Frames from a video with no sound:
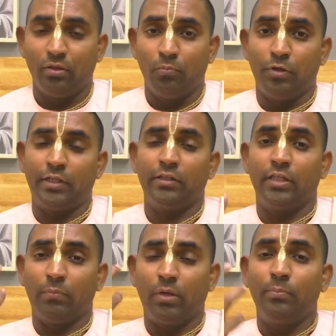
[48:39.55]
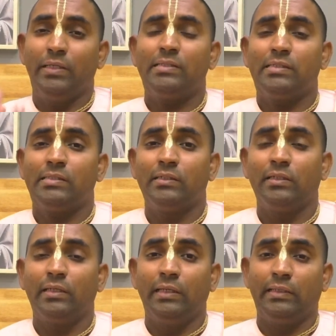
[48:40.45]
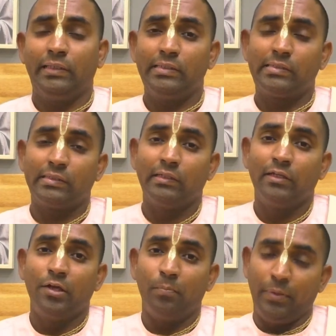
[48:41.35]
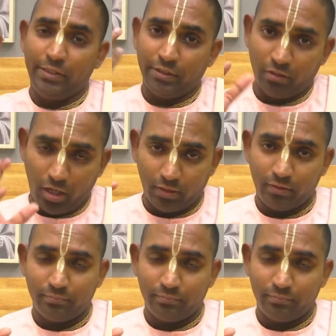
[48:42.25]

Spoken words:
Protecting dharma means it is pleasing Lord.